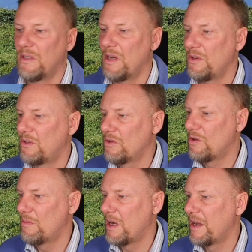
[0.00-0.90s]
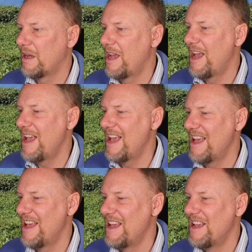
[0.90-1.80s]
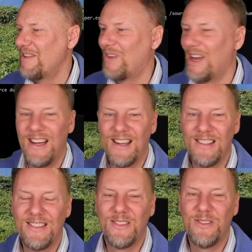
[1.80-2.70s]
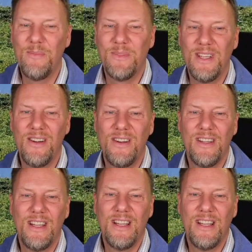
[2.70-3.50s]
Now you saw my my little script here,